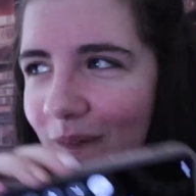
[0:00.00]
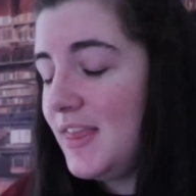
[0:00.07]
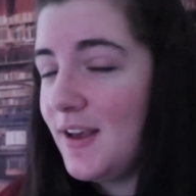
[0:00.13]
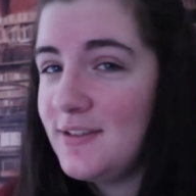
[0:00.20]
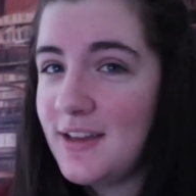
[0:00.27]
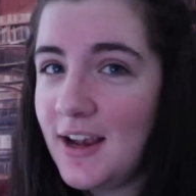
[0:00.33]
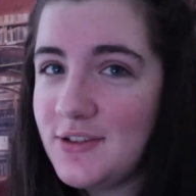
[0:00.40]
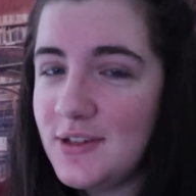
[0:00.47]
That
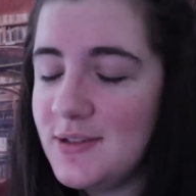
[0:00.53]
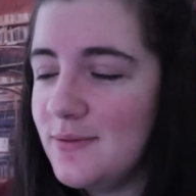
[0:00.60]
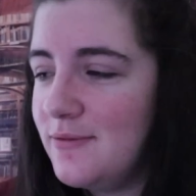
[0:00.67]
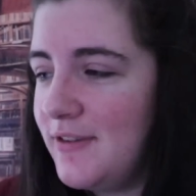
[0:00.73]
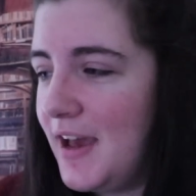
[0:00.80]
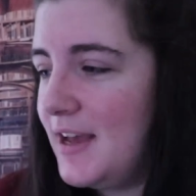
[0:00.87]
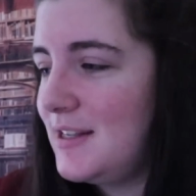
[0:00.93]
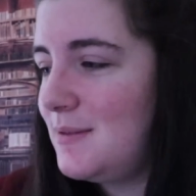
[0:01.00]
was actually some
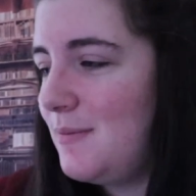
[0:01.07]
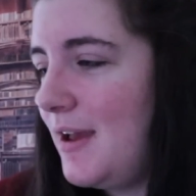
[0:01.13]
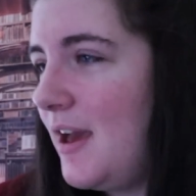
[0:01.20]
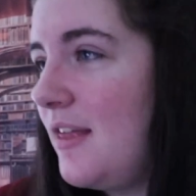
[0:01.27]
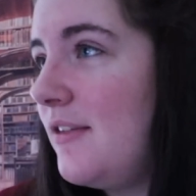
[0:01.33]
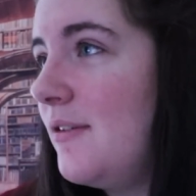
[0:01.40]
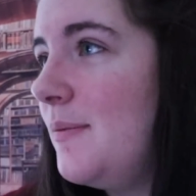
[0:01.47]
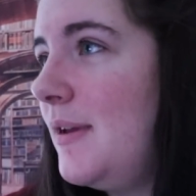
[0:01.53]
fast
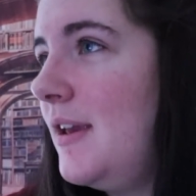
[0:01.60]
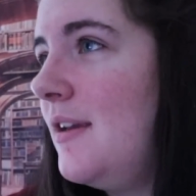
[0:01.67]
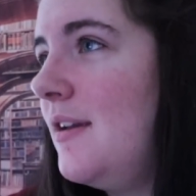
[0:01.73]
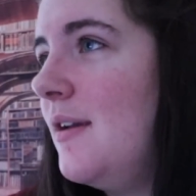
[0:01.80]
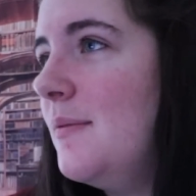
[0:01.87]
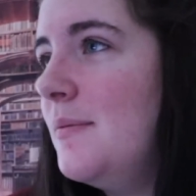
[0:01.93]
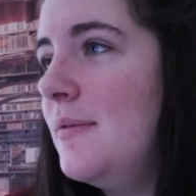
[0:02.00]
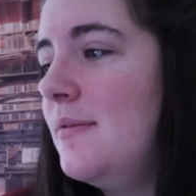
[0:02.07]
math for me.
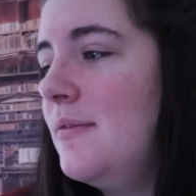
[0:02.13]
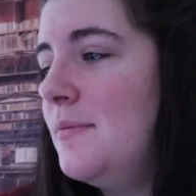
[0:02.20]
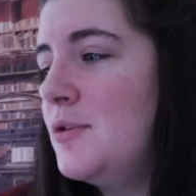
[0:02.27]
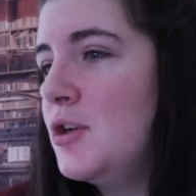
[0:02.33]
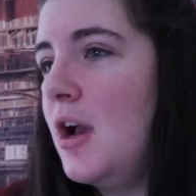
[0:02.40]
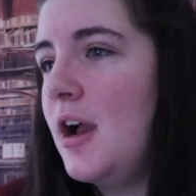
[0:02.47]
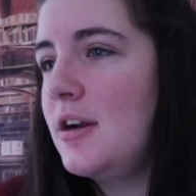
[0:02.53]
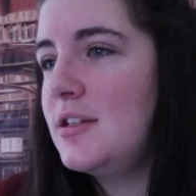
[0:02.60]
I'm
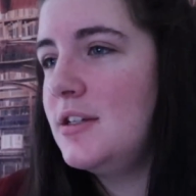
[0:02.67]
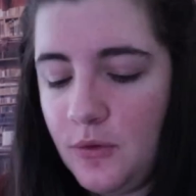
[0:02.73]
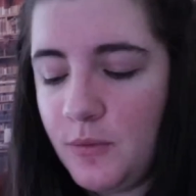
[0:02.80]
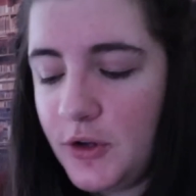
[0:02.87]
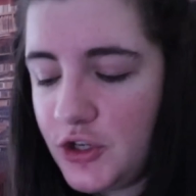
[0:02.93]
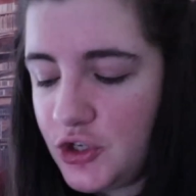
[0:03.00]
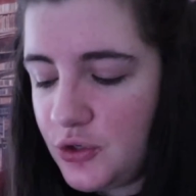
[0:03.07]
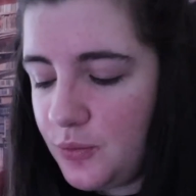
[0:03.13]
shocked.
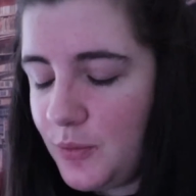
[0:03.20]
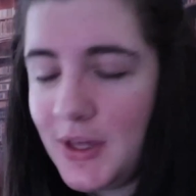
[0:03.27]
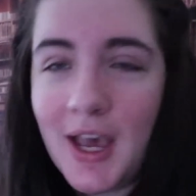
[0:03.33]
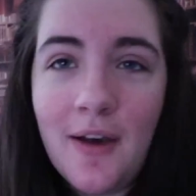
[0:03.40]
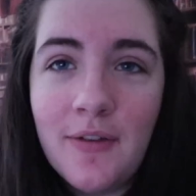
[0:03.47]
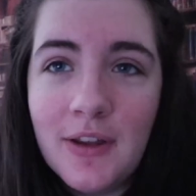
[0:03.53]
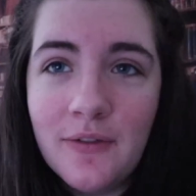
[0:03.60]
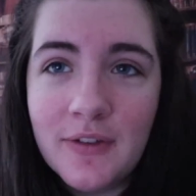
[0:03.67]
Which we
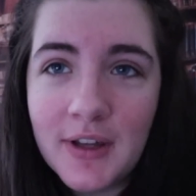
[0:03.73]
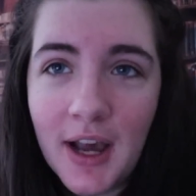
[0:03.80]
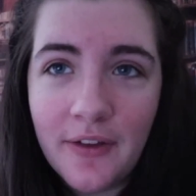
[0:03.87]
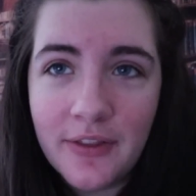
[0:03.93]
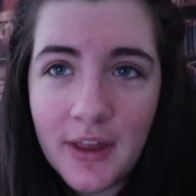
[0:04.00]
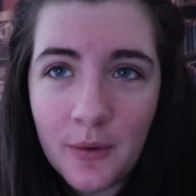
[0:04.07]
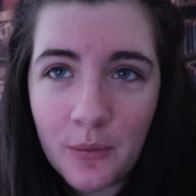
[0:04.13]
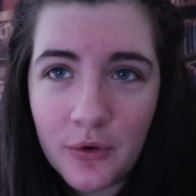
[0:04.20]
haven't even
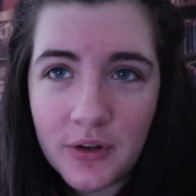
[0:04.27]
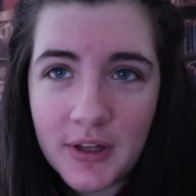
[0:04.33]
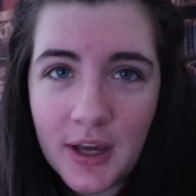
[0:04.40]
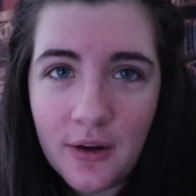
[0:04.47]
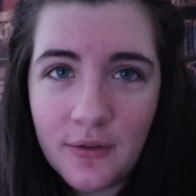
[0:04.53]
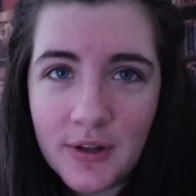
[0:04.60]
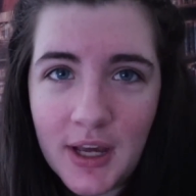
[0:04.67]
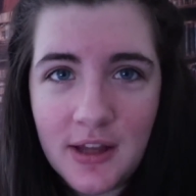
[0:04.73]
gotten that word
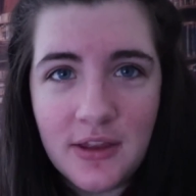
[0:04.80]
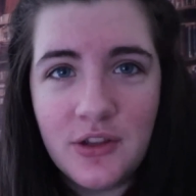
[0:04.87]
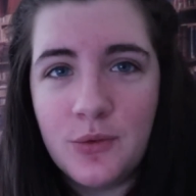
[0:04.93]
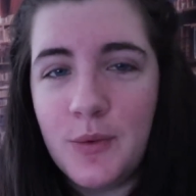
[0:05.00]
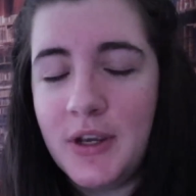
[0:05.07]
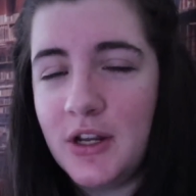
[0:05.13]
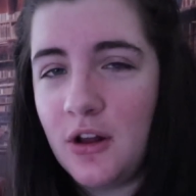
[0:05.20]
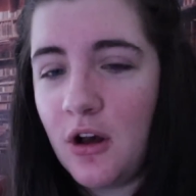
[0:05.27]
count yet this
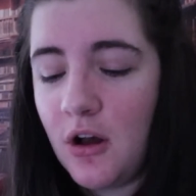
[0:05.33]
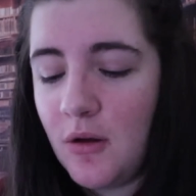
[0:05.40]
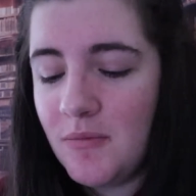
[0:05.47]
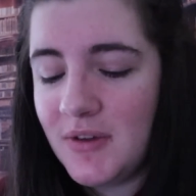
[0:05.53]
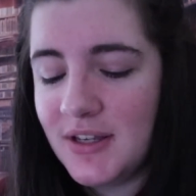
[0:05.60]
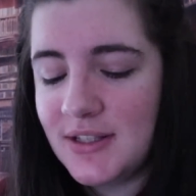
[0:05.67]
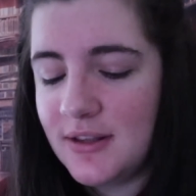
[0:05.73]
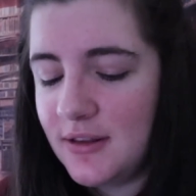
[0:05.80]
week at all,
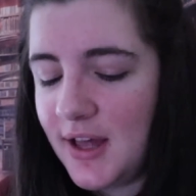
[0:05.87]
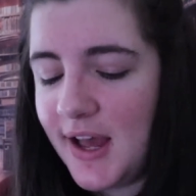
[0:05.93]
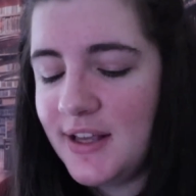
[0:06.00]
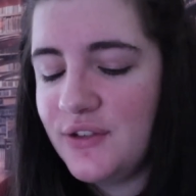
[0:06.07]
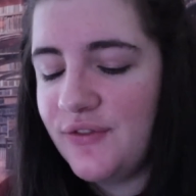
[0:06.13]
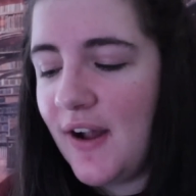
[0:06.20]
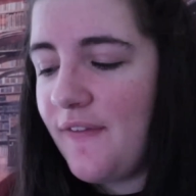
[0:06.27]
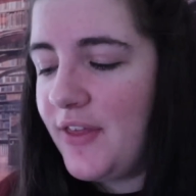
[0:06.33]
because the
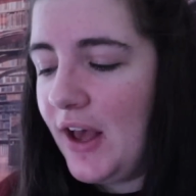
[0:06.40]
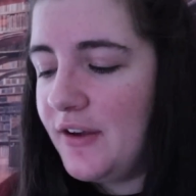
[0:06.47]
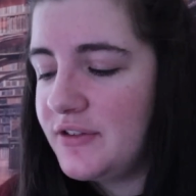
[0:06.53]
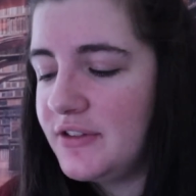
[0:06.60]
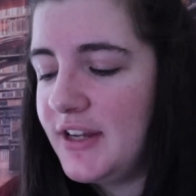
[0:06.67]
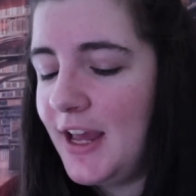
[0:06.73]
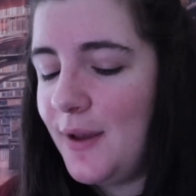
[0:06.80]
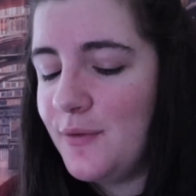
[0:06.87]
last
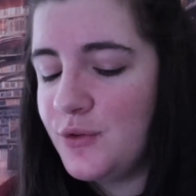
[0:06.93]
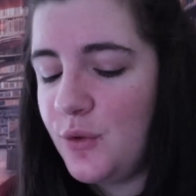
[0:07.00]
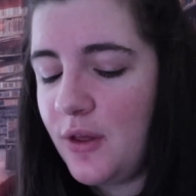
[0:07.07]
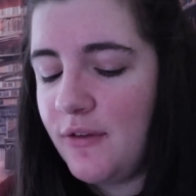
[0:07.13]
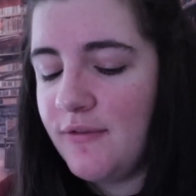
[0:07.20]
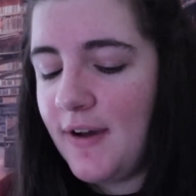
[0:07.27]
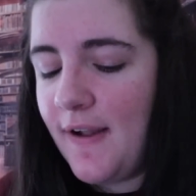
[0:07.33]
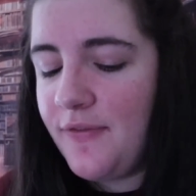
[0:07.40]
5,000 day was
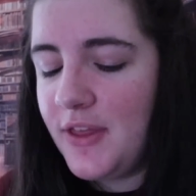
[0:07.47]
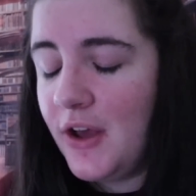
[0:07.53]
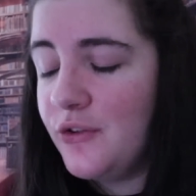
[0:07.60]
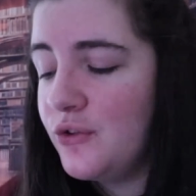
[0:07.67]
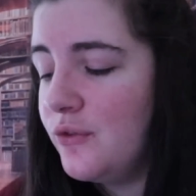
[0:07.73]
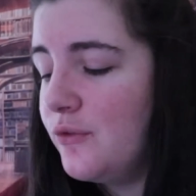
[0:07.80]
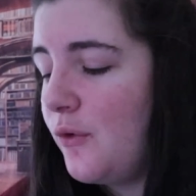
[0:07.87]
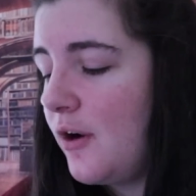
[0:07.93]
only
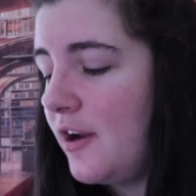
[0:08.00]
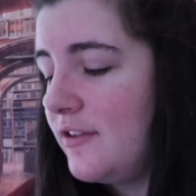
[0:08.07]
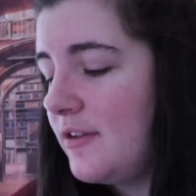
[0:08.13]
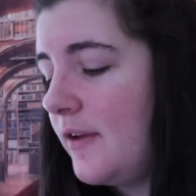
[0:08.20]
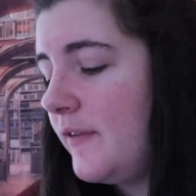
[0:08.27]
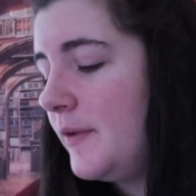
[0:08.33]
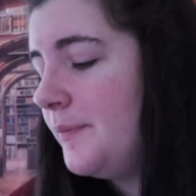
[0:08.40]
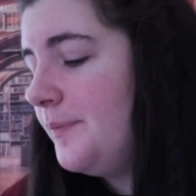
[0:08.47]

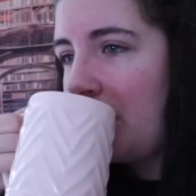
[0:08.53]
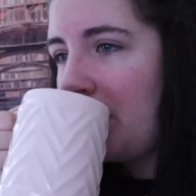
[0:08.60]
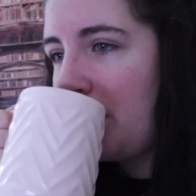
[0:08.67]
5,047.